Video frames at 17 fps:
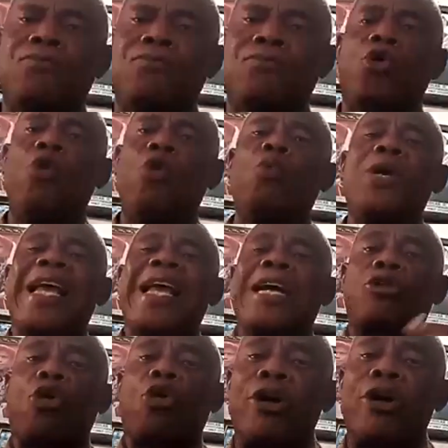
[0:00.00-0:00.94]
Who will
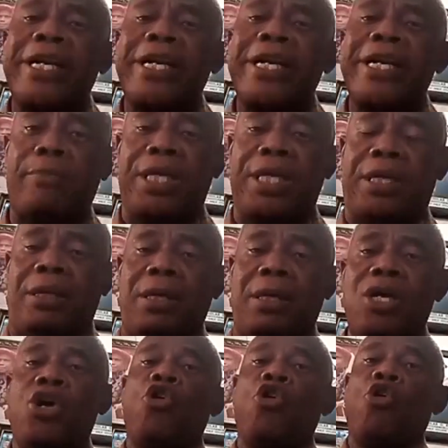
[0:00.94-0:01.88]
encourage me?
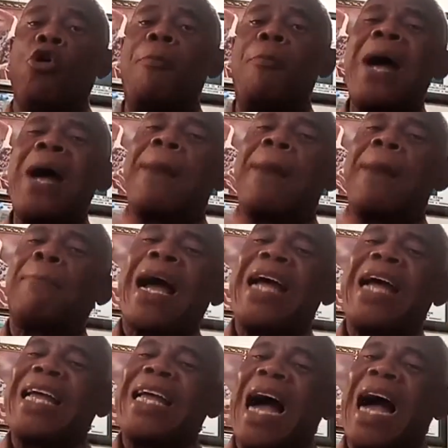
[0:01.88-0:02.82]
Whom am I
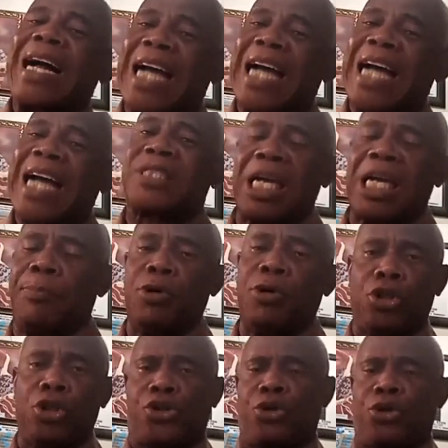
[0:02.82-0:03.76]
accountable
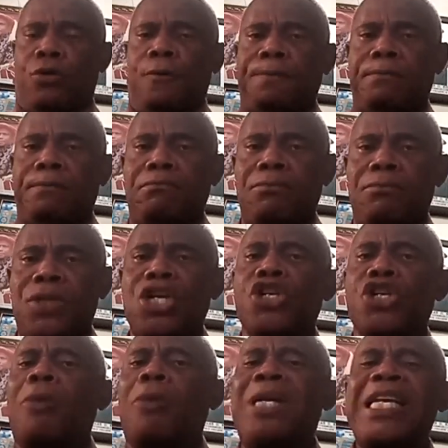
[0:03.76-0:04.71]
to?
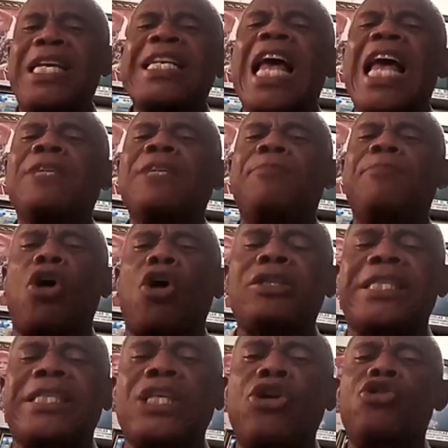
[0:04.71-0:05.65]
Some leaders, because
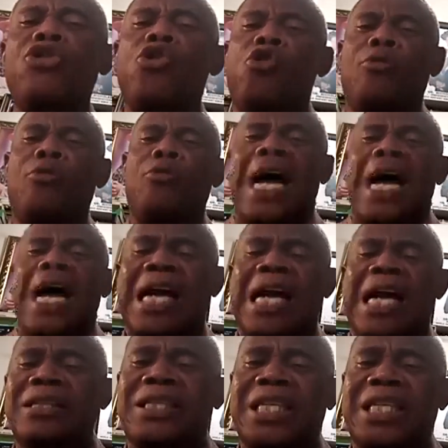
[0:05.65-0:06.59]
they don't know whom they are
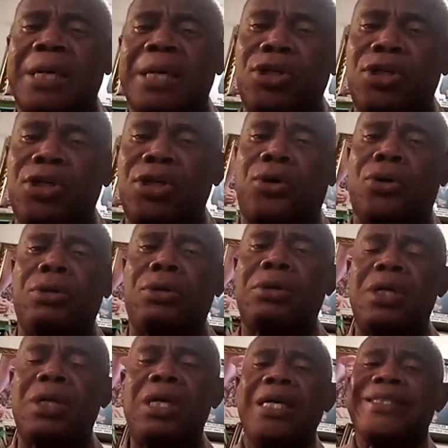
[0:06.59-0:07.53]
accountable to,
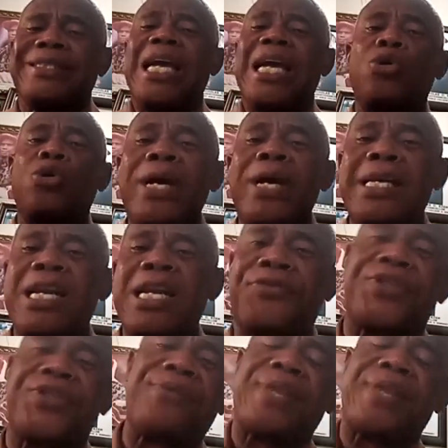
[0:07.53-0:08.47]
they do
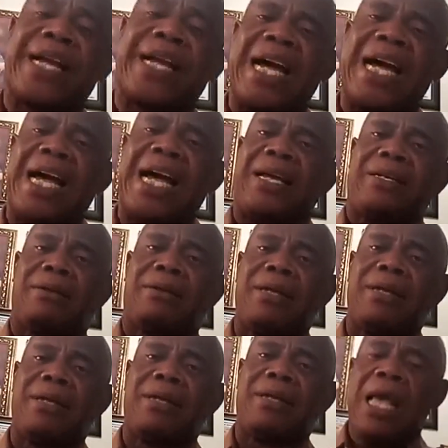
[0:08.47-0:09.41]
anything they can.
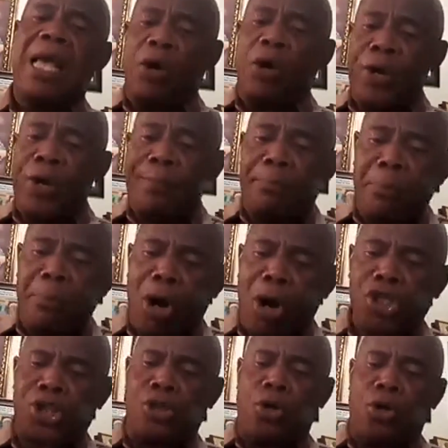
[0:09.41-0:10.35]
But we
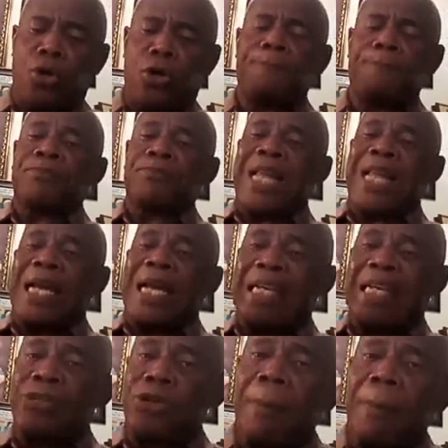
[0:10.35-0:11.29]
must know that the
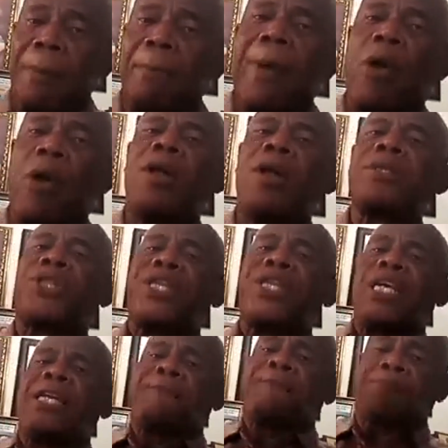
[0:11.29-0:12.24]
number one
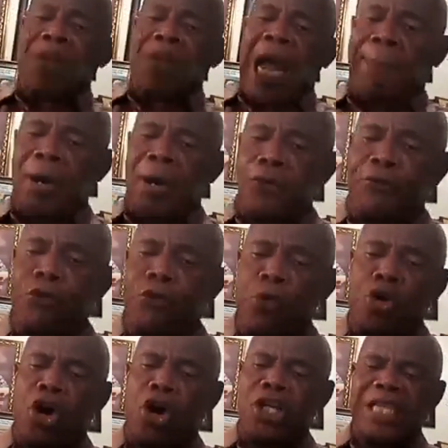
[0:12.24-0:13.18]
thing about
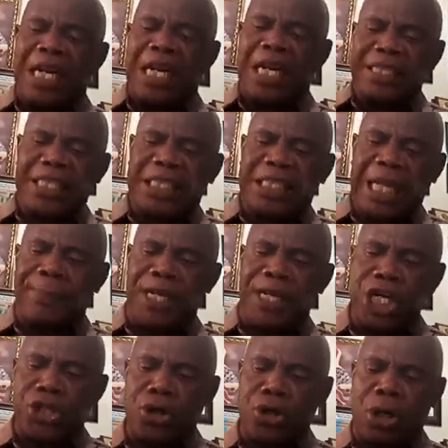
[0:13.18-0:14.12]
focus and
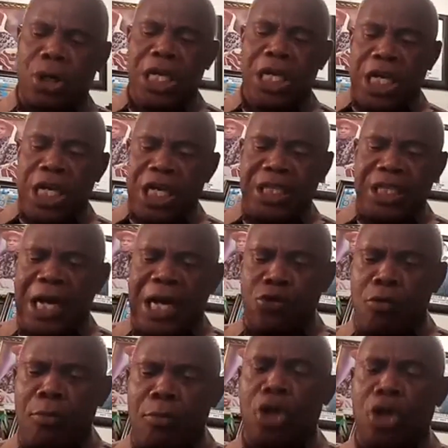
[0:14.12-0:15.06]
determination is that
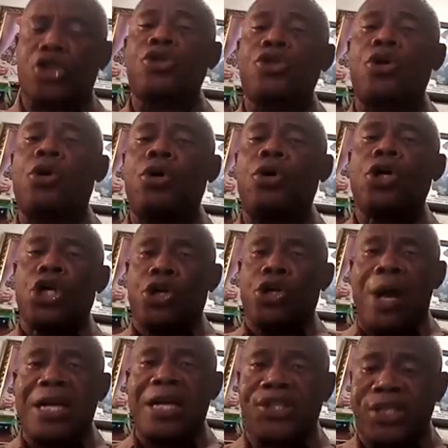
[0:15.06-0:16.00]
you must know
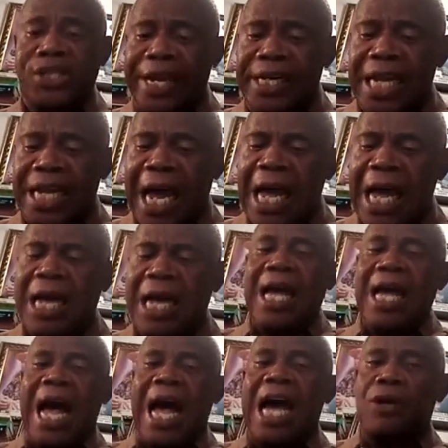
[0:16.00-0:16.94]
your sender
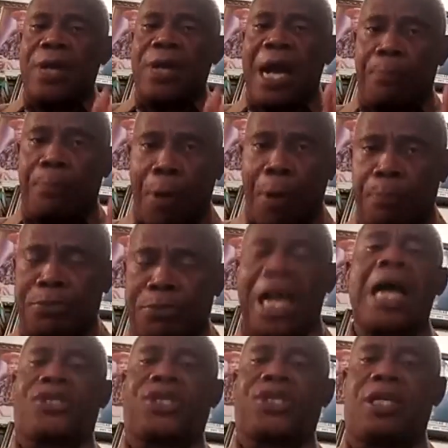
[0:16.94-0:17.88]
and your pop
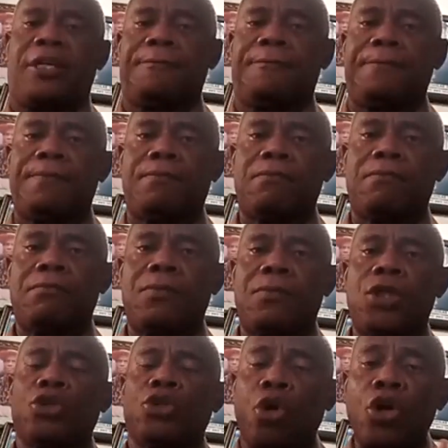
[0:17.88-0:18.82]
task.
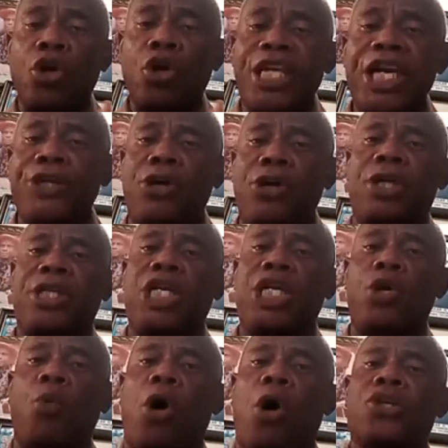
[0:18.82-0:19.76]
To Gideon,
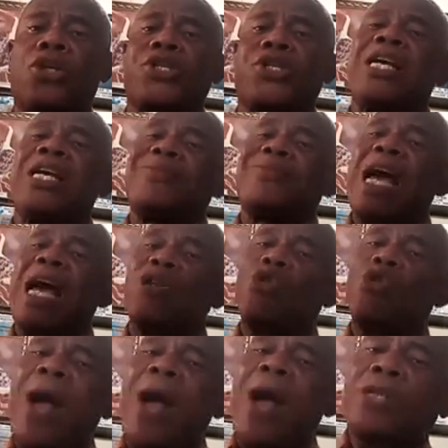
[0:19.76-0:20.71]
it was that
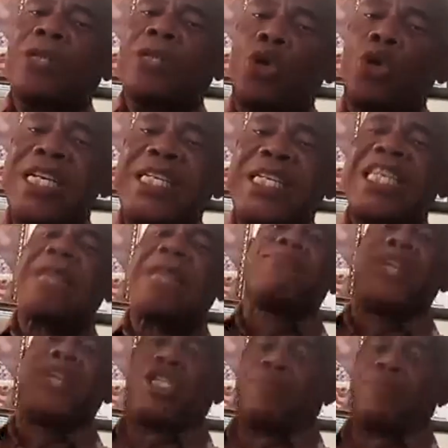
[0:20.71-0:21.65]
you are to redeem
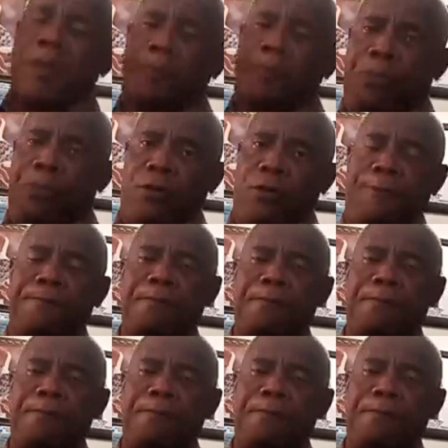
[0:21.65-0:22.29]
these people.